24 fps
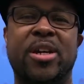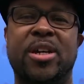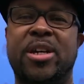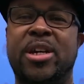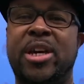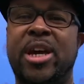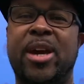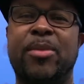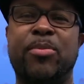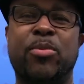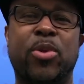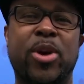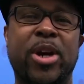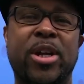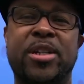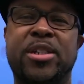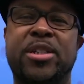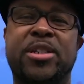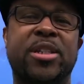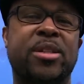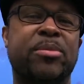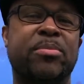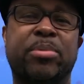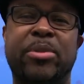Cam
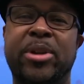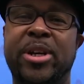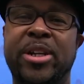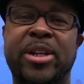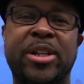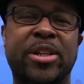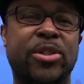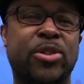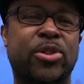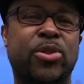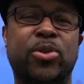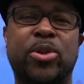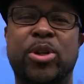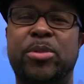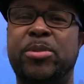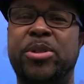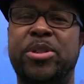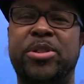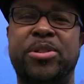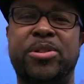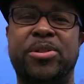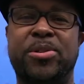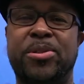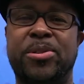Reddish didn't play any of the
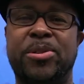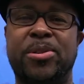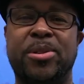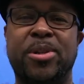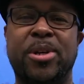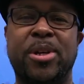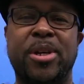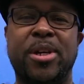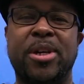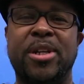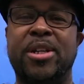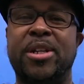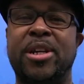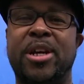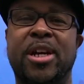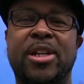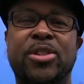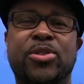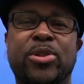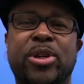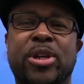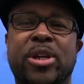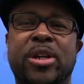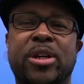scrimmages.
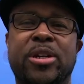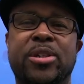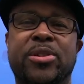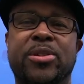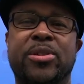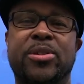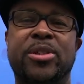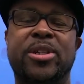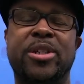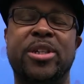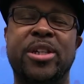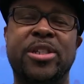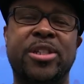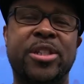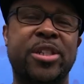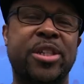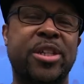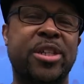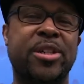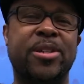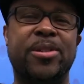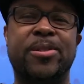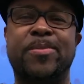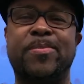DeAndre Hunter isn't
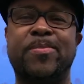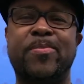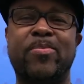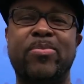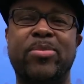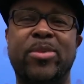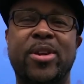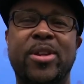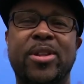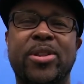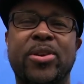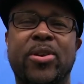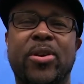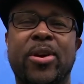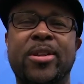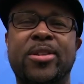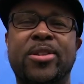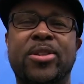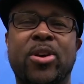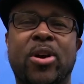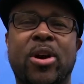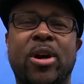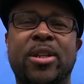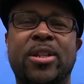here. Darius
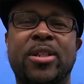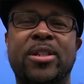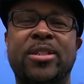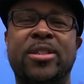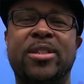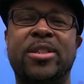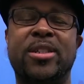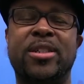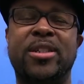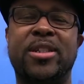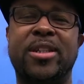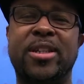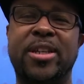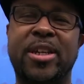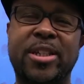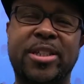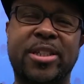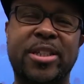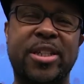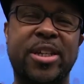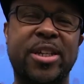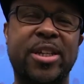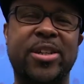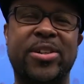Garland
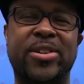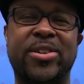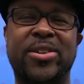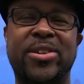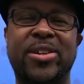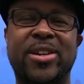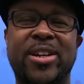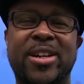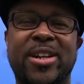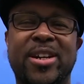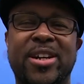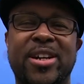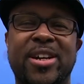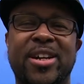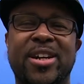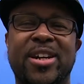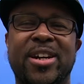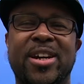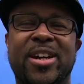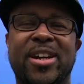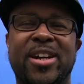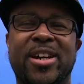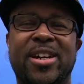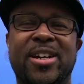isn't here.
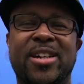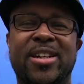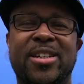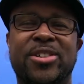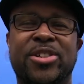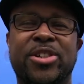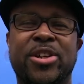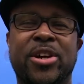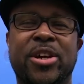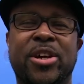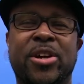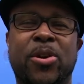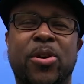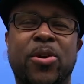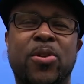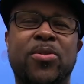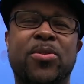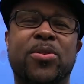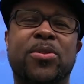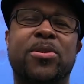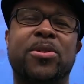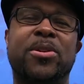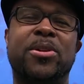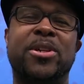Jared
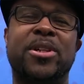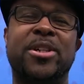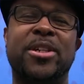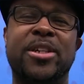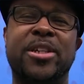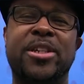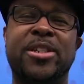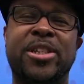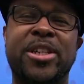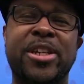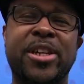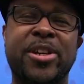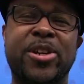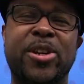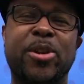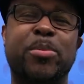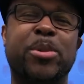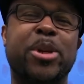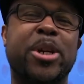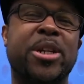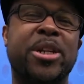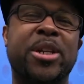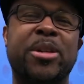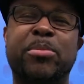Culver is here,
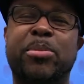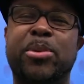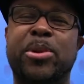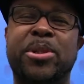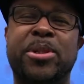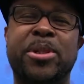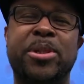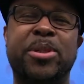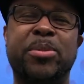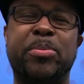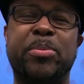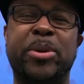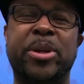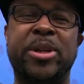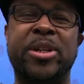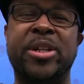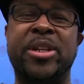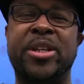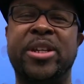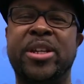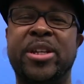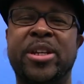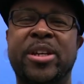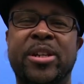but he didn't participate
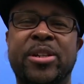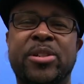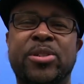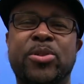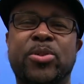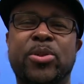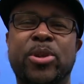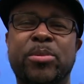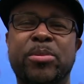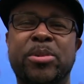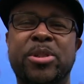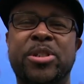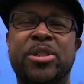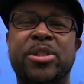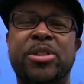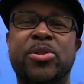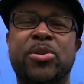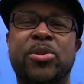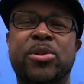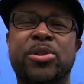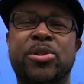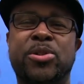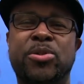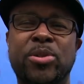in any of the scrimmages
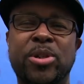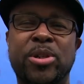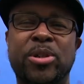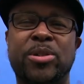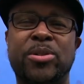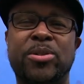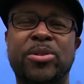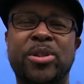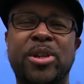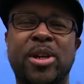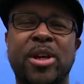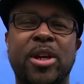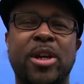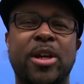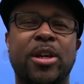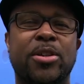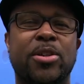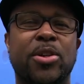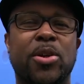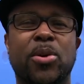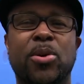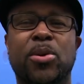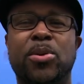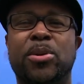or the drills.
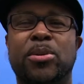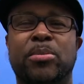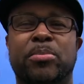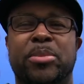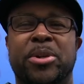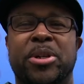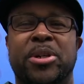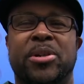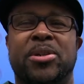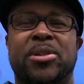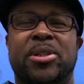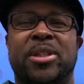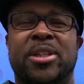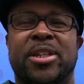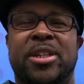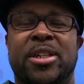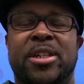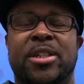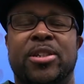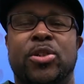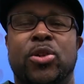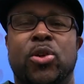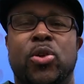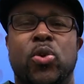So the bigger thing
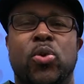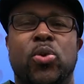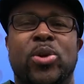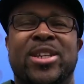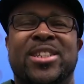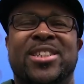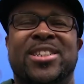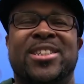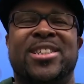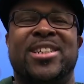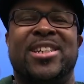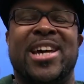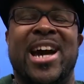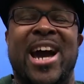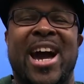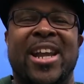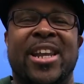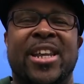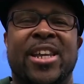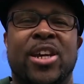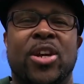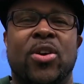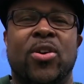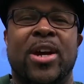is who is
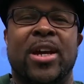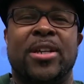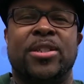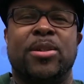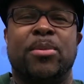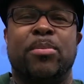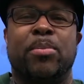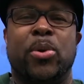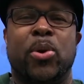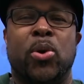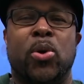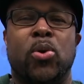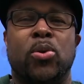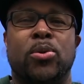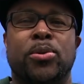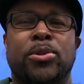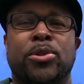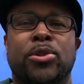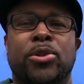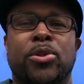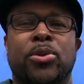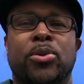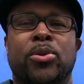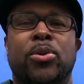not here as
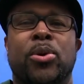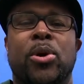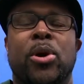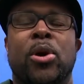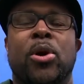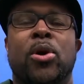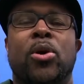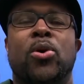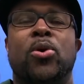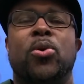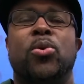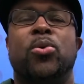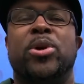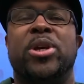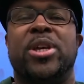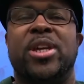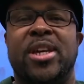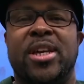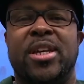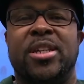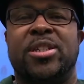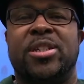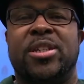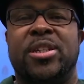opposed to who
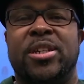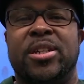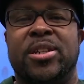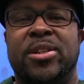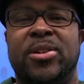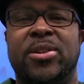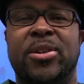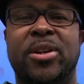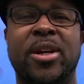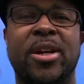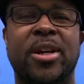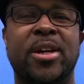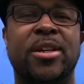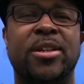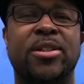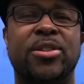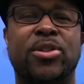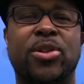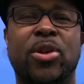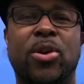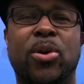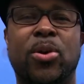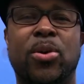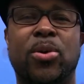is here.
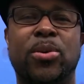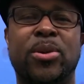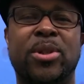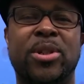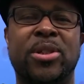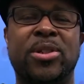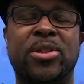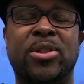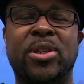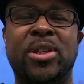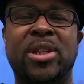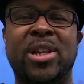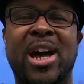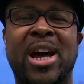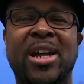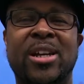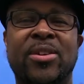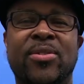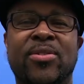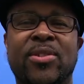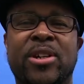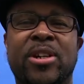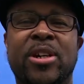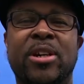So there's a lot
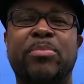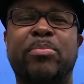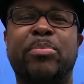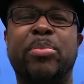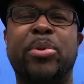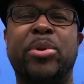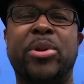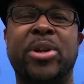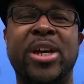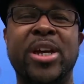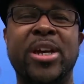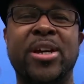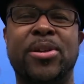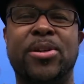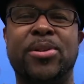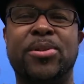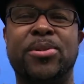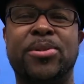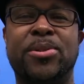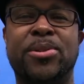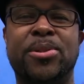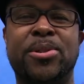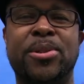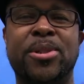of good
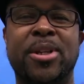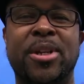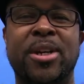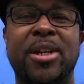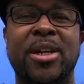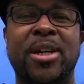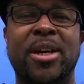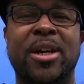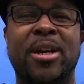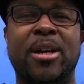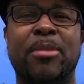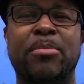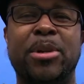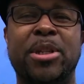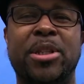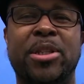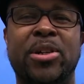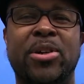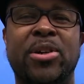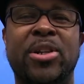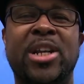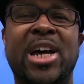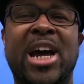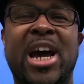players, but
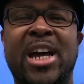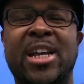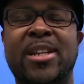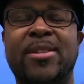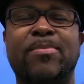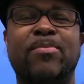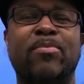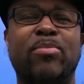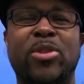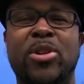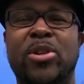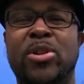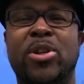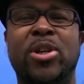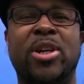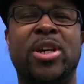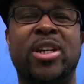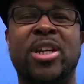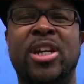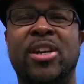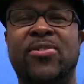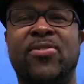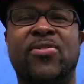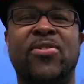they're not, in
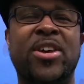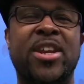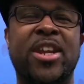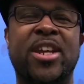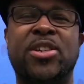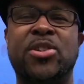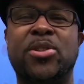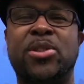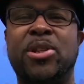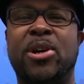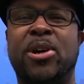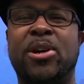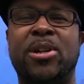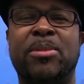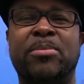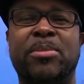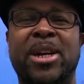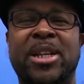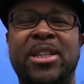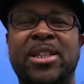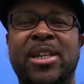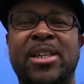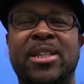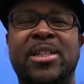looking at Phoenix, you're talking
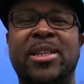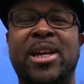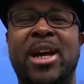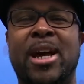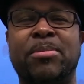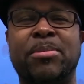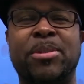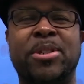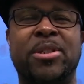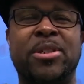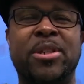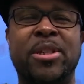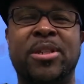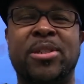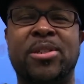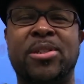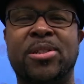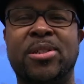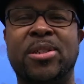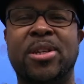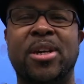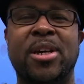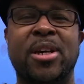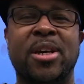about that top six